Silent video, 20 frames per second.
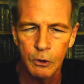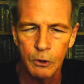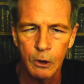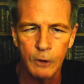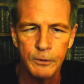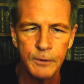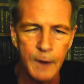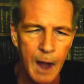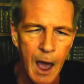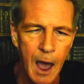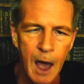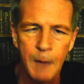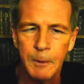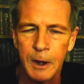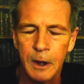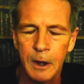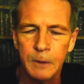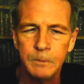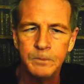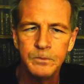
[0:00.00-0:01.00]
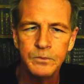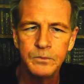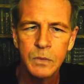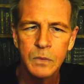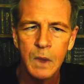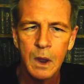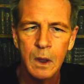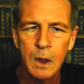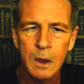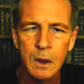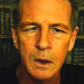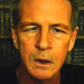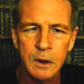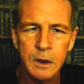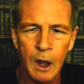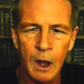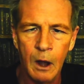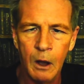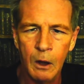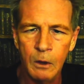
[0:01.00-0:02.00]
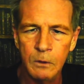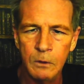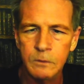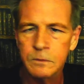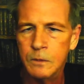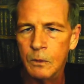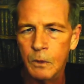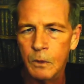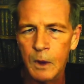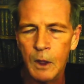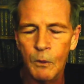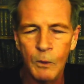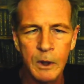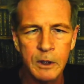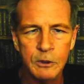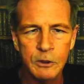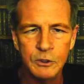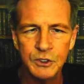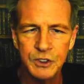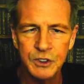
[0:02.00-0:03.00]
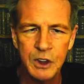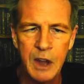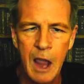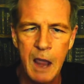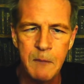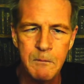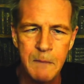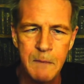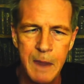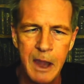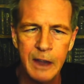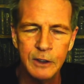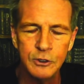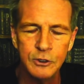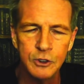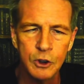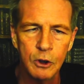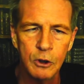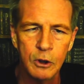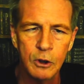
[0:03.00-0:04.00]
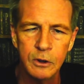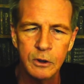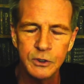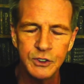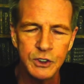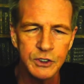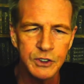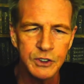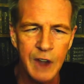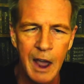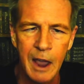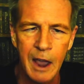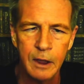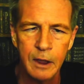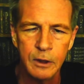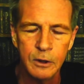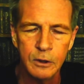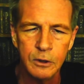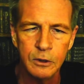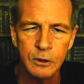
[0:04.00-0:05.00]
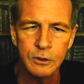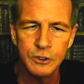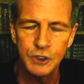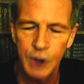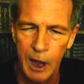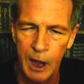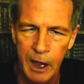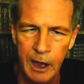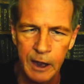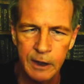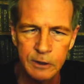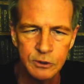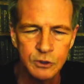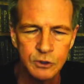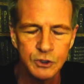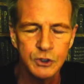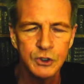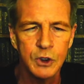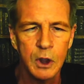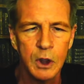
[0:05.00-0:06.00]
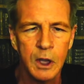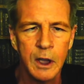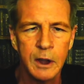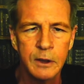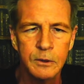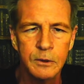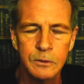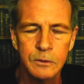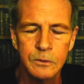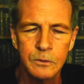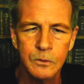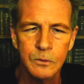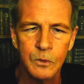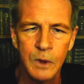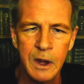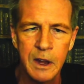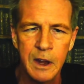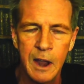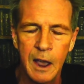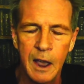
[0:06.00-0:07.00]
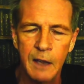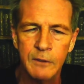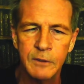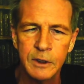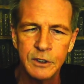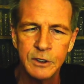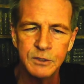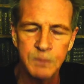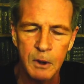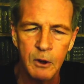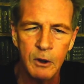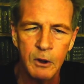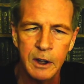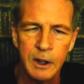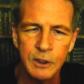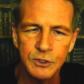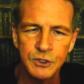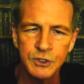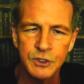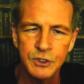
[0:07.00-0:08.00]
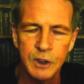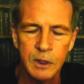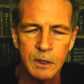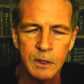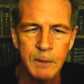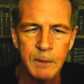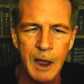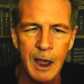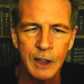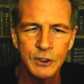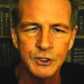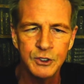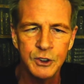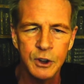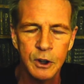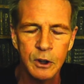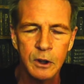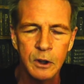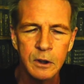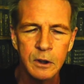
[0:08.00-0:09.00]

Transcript: phenomenon. You know, when you see a major societal change like we have experienced in the past year,